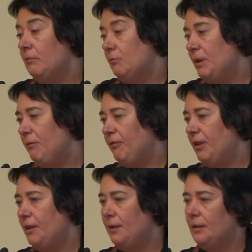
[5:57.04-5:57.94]
We
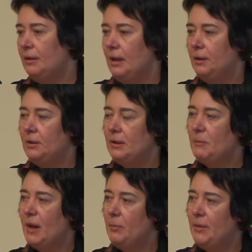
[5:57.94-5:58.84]
fear that it
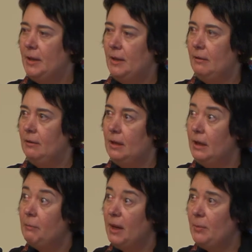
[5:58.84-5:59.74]
might
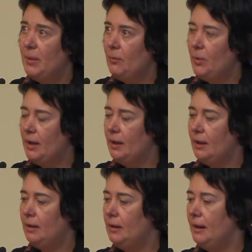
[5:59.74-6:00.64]
be
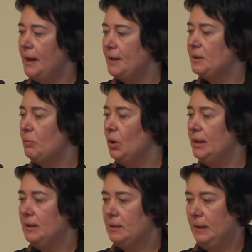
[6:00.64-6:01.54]
winning the next
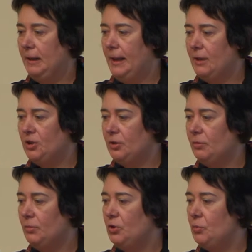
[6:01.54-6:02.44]
political election,
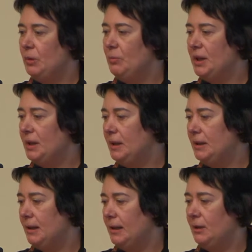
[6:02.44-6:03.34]
which will bring Italy